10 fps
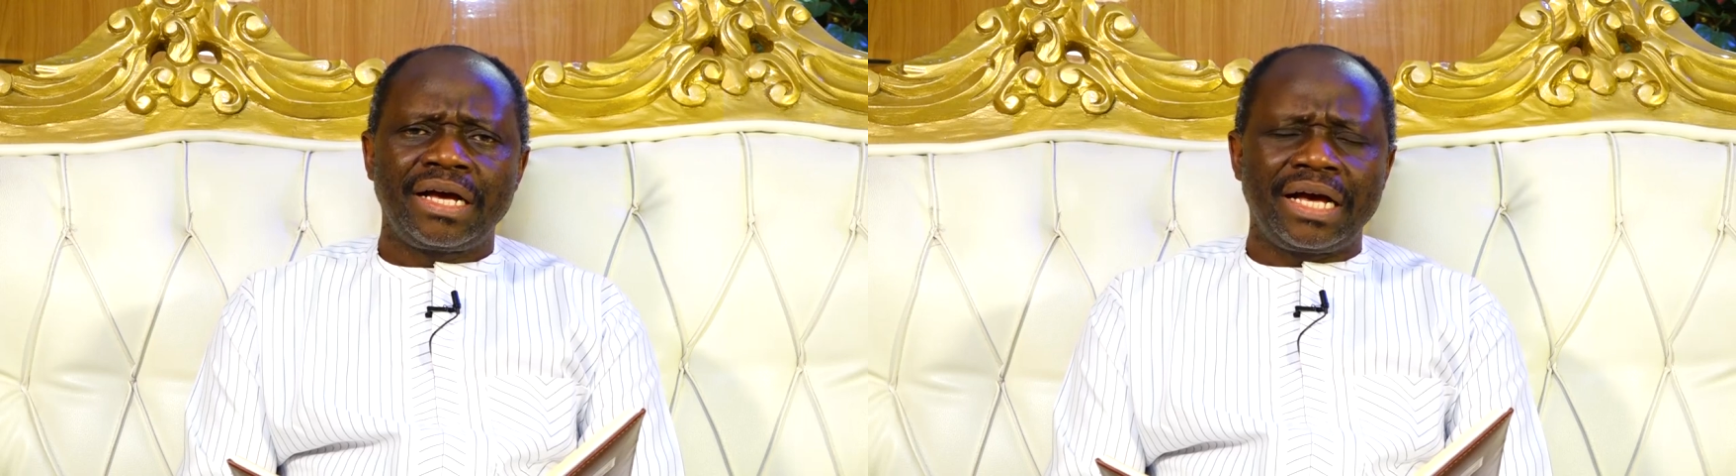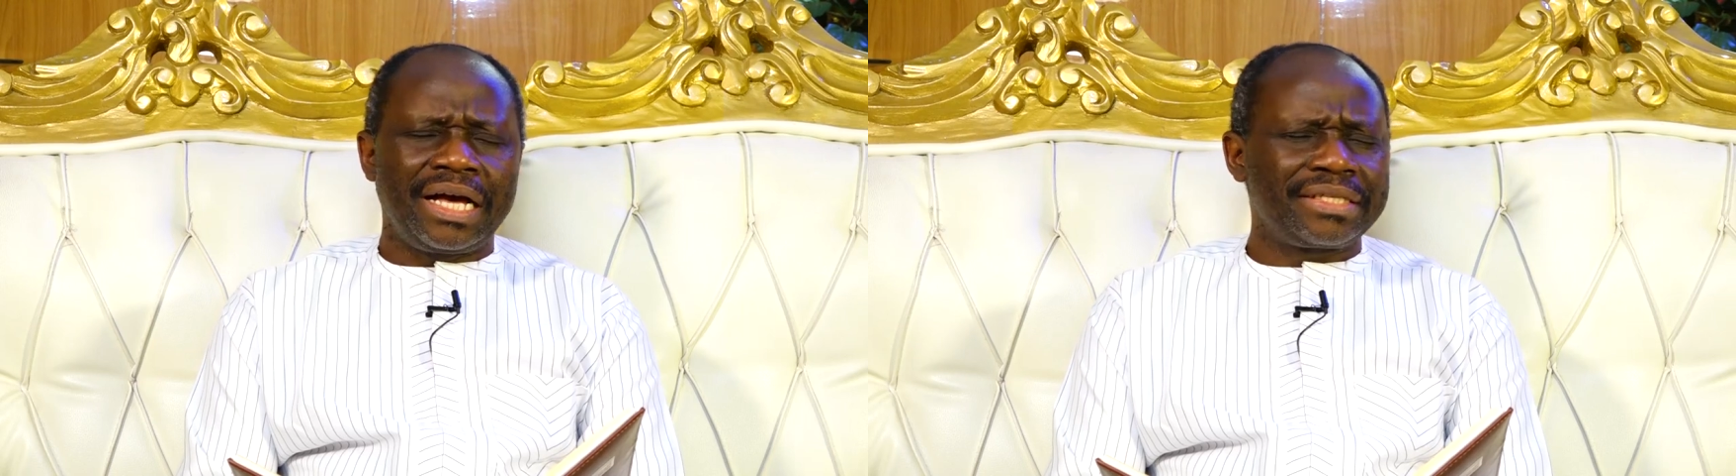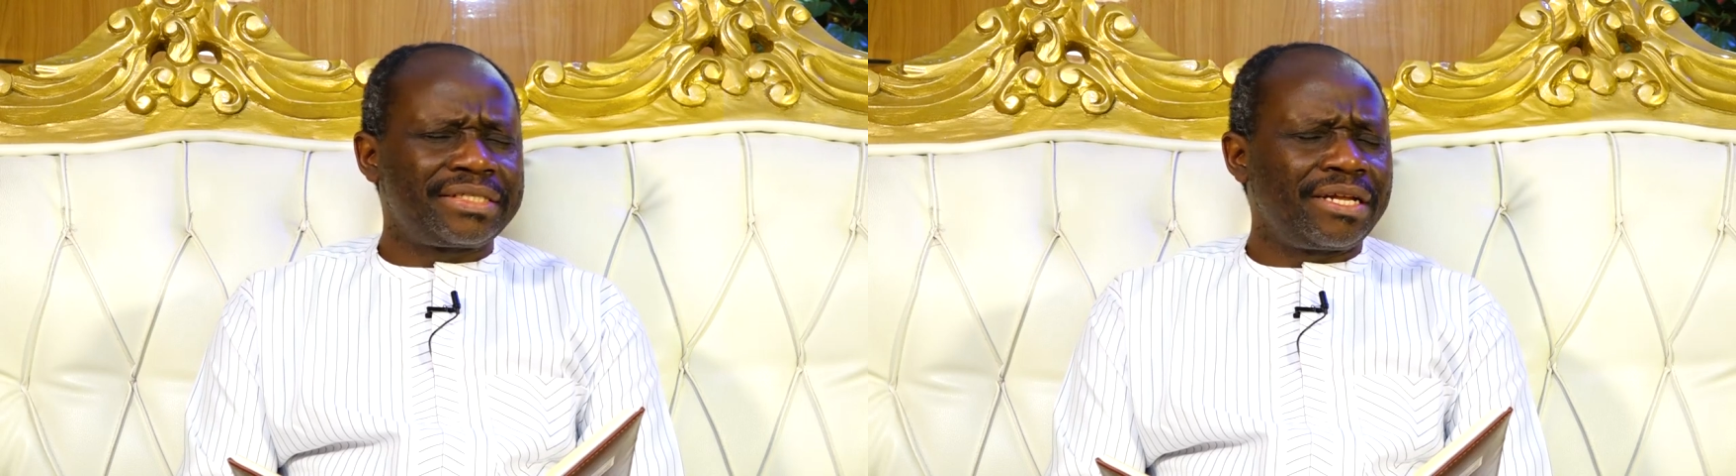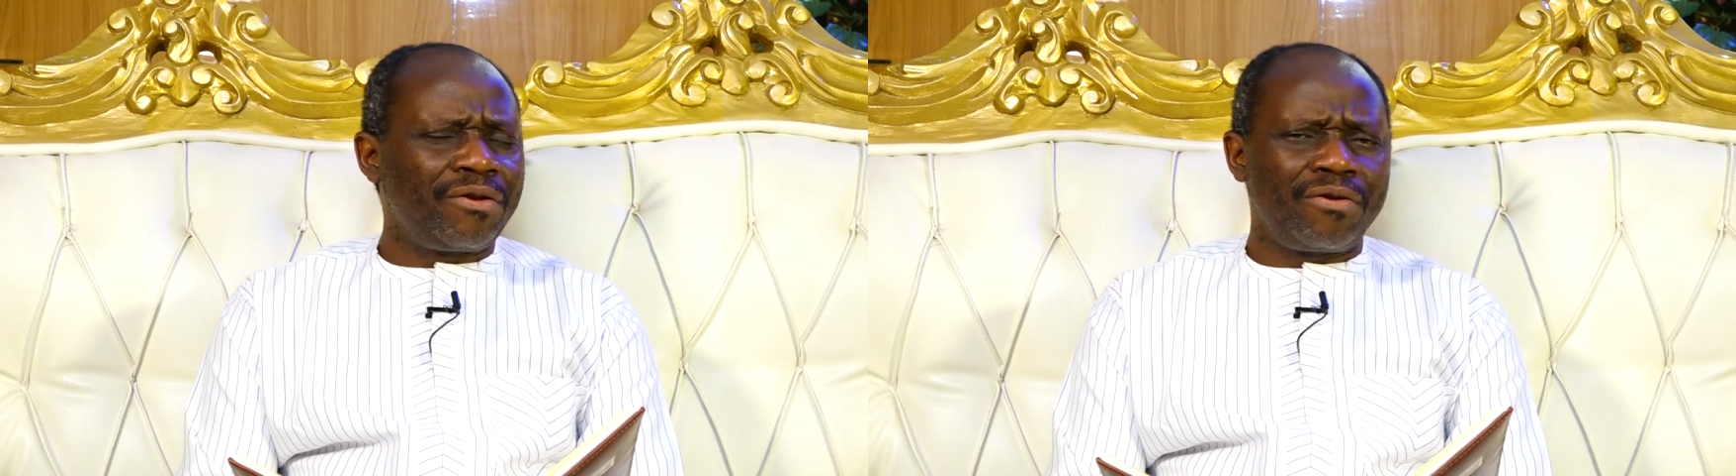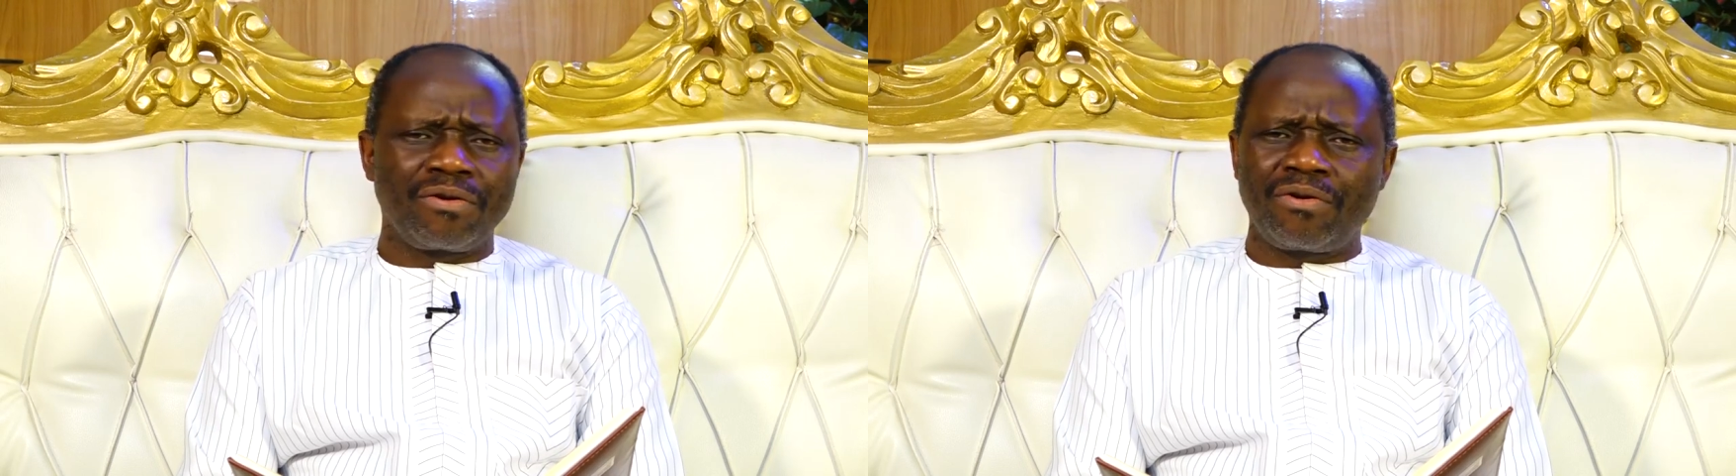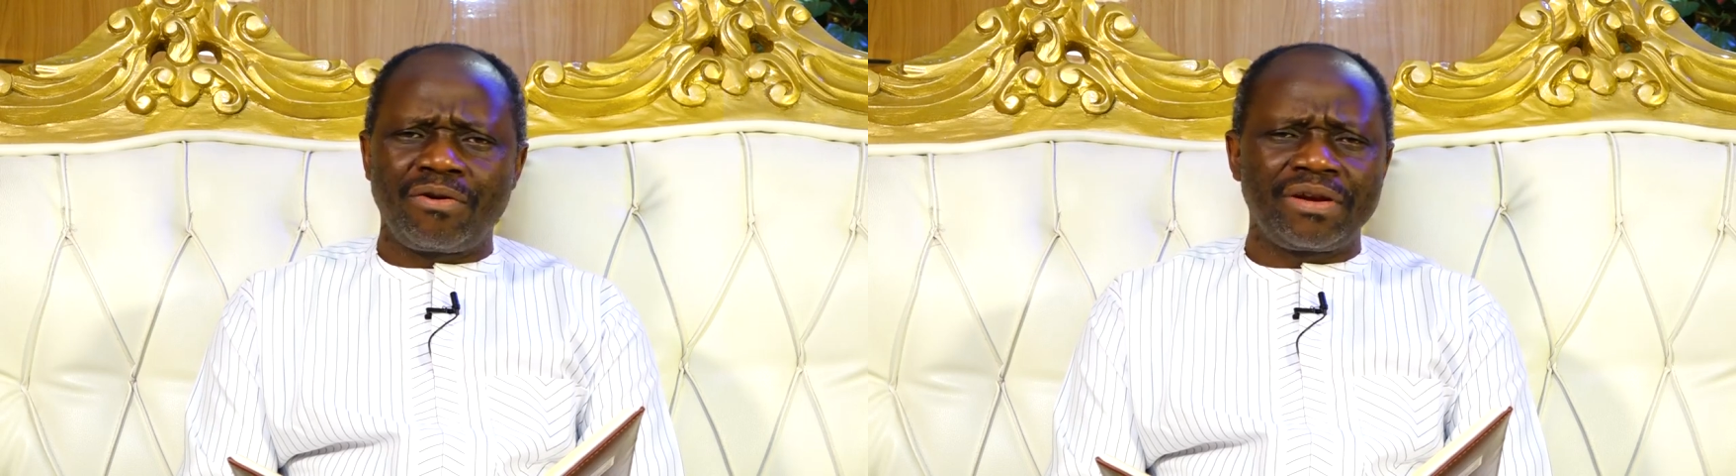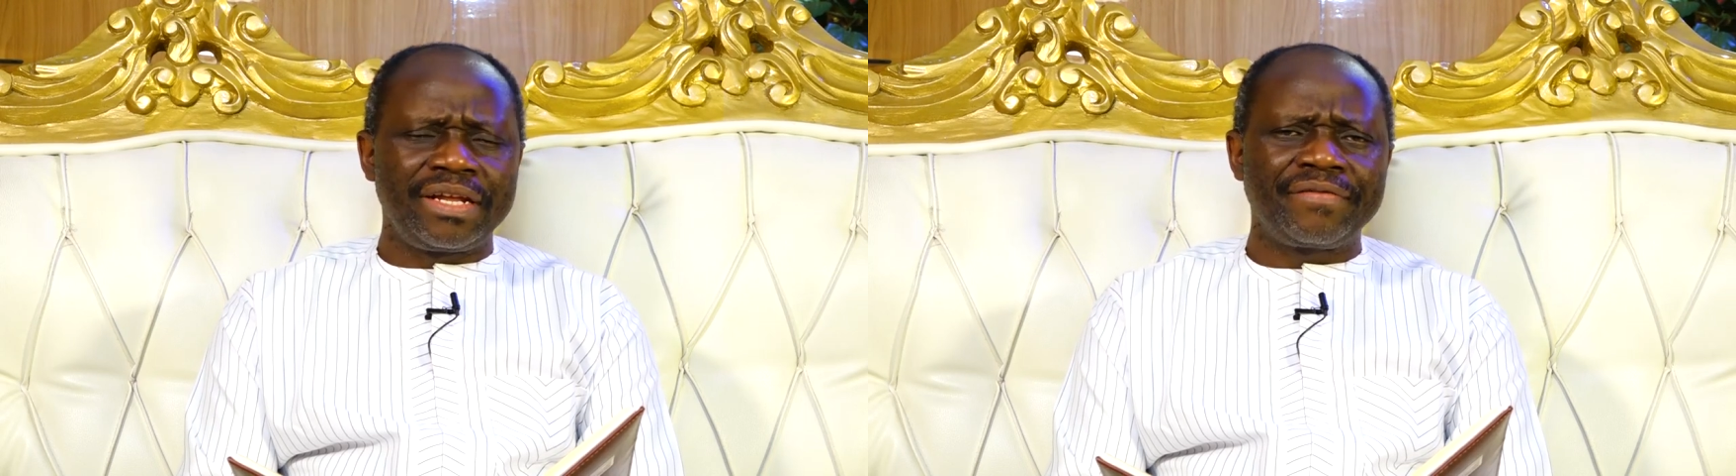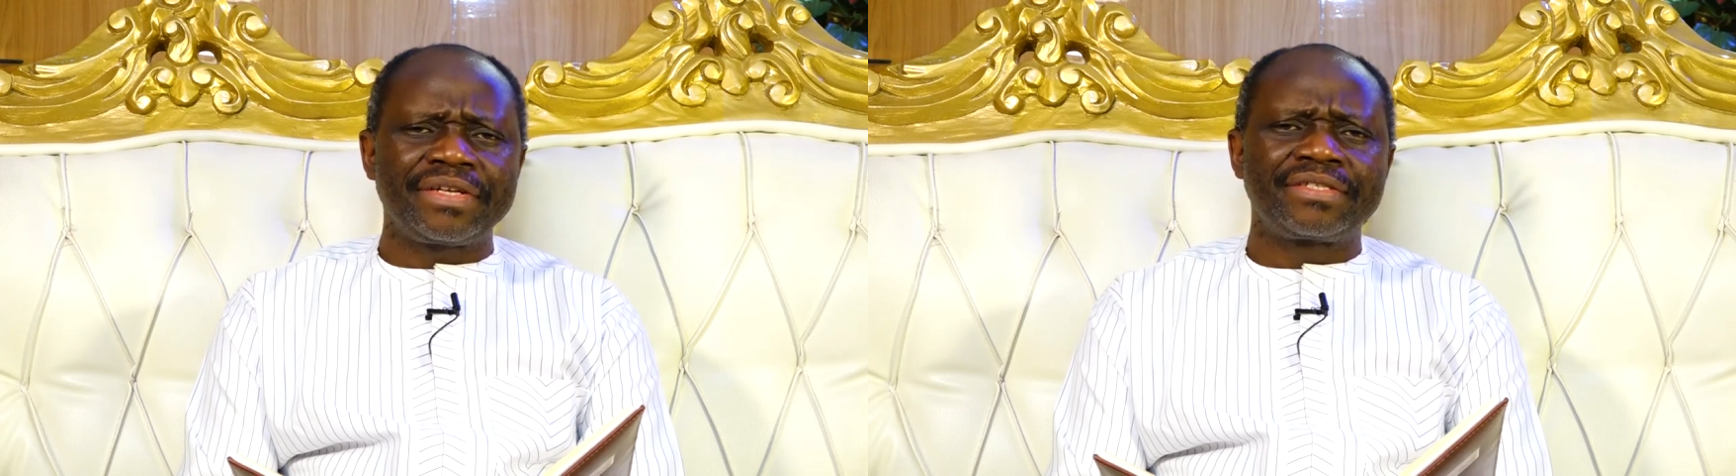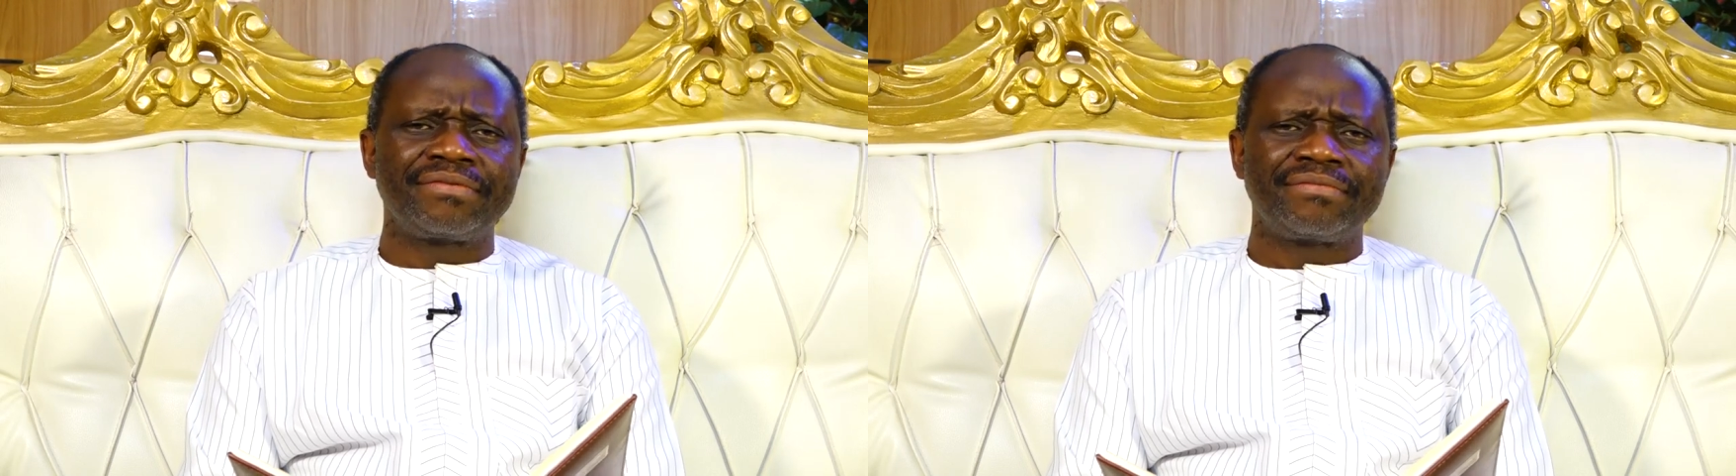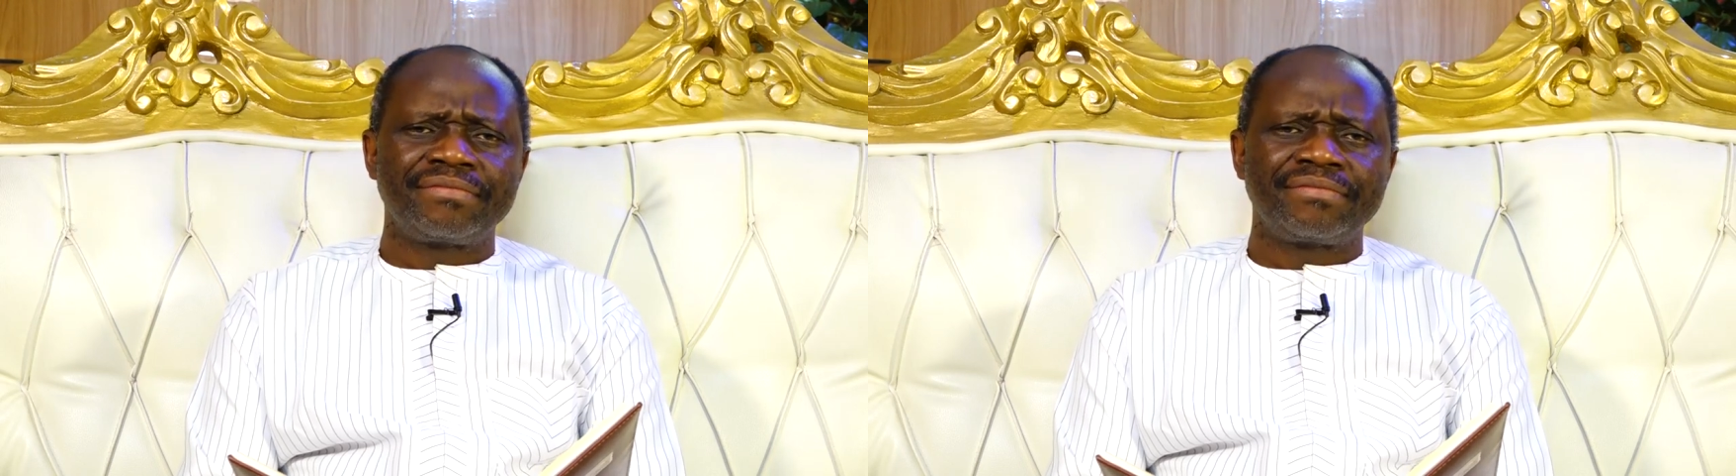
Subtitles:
As the Lord God liveth,